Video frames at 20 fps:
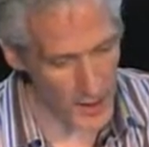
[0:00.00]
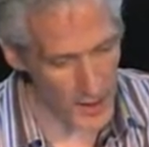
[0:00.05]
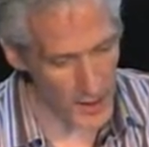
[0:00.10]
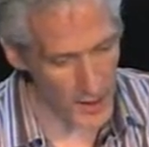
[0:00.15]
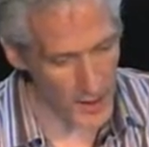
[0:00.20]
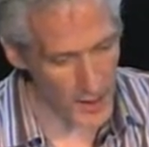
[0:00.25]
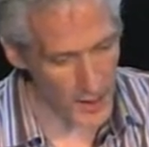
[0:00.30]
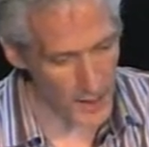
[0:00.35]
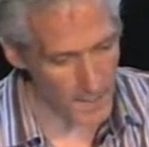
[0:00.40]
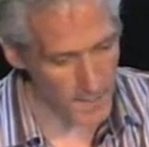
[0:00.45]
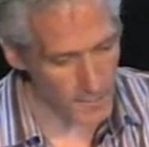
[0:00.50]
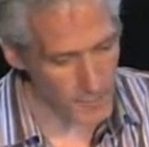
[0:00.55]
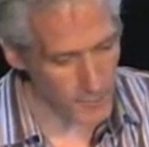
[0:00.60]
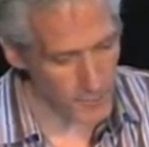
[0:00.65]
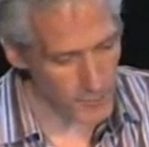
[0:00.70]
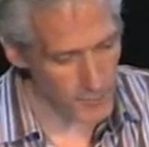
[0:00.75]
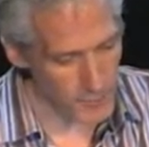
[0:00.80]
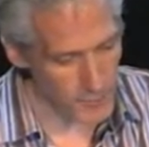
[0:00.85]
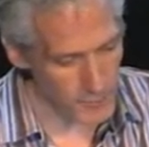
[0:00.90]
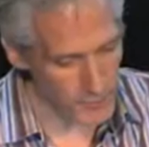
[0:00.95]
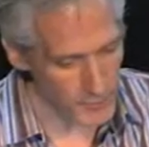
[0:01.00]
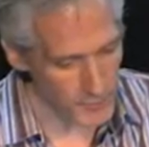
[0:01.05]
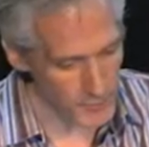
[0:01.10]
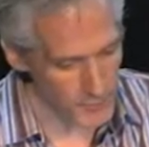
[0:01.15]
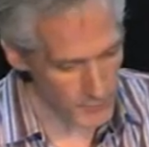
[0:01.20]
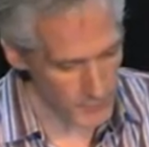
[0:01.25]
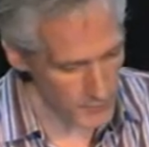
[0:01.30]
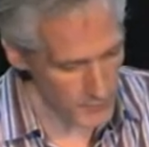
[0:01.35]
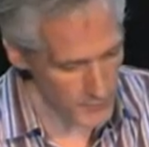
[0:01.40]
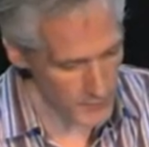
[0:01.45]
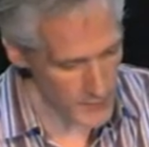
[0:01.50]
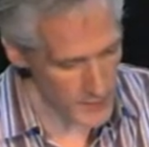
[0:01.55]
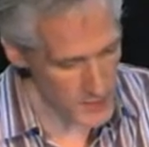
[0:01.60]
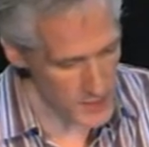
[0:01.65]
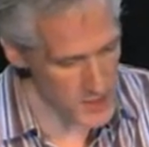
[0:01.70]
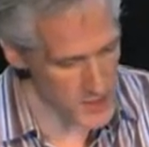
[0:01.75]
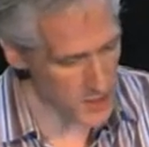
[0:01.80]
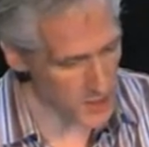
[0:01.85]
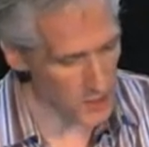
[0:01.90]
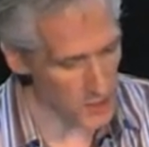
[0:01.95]
Uh,
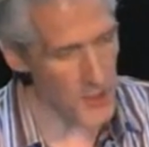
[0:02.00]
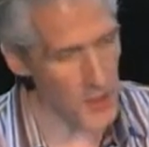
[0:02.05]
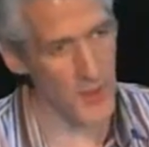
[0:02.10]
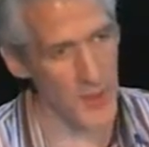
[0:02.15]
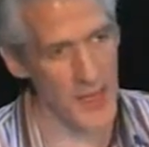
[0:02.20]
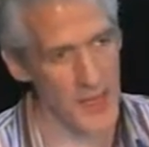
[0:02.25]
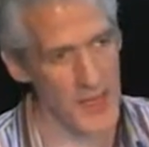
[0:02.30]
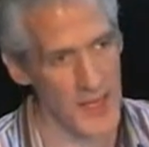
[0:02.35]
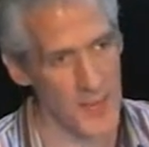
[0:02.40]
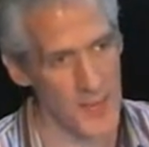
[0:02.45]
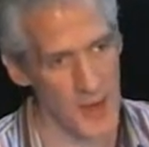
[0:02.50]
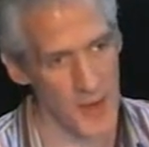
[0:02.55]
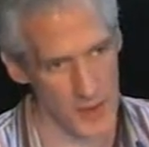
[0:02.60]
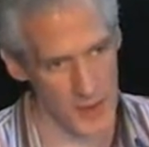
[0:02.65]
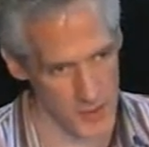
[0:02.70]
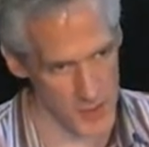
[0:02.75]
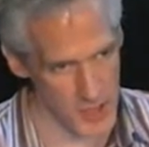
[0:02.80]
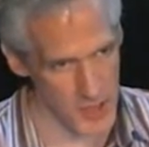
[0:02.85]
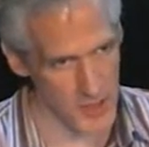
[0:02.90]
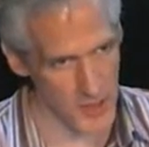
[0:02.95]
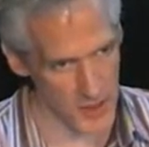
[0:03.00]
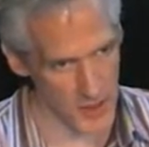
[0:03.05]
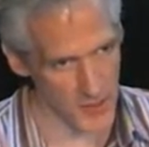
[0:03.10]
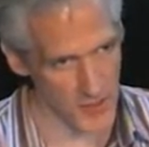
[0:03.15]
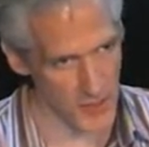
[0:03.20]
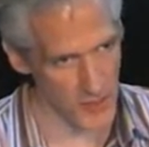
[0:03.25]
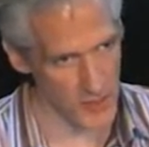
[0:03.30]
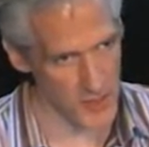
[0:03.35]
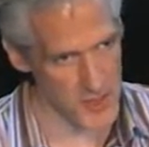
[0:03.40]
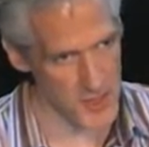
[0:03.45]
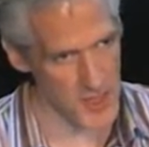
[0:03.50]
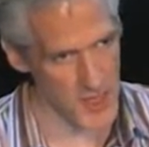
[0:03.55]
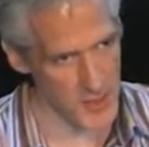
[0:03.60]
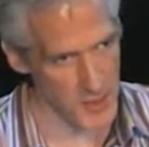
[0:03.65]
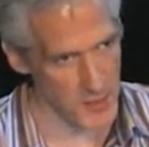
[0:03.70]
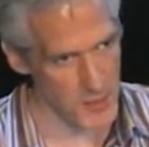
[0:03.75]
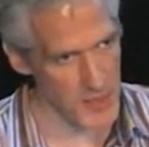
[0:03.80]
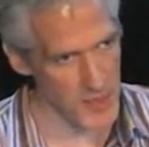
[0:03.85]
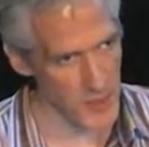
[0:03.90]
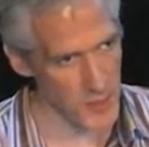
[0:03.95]
so you know, I collaborate with machine learning folks, and I'm a
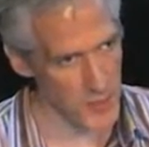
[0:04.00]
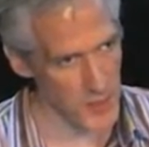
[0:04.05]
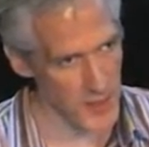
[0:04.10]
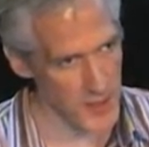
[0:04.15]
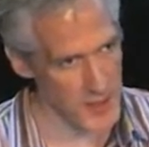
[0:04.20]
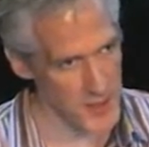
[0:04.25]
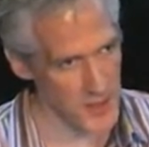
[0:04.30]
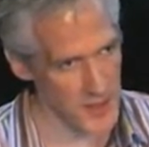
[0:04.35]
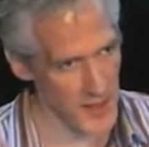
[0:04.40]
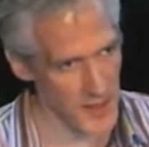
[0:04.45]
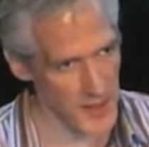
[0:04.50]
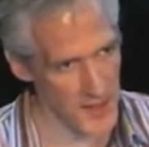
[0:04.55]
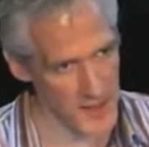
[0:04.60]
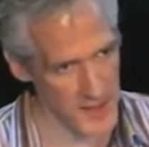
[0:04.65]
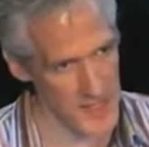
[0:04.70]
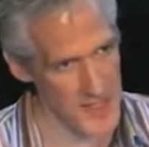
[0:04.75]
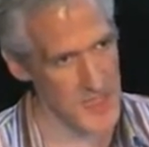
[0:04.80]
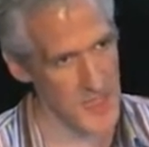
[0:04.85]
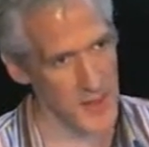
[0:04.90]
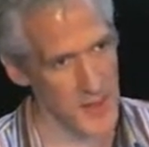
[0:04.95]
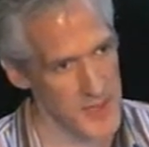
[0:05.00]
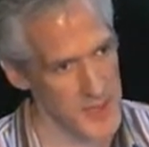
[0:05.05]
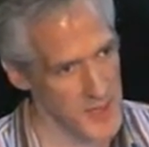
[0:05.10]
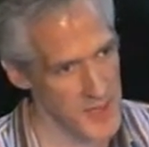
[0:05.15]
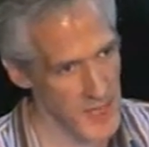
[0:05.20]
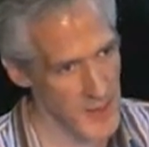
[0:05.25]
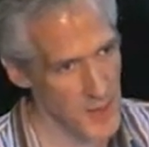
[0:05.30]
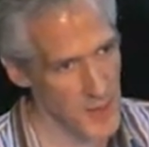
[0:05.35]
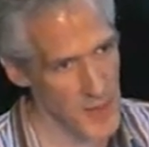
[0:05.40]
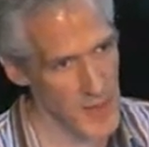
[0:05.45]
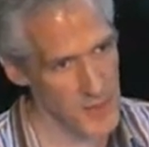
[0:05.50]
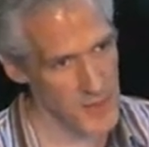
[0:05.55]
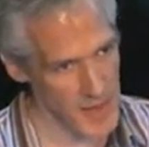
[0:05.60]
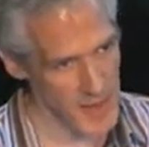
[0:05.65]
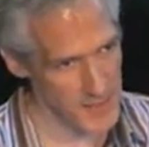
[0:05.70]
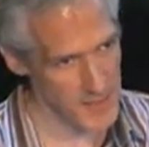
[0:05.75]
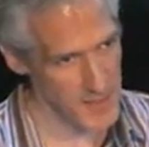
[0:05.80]
PL person, and I think they sometimes think I'm a bit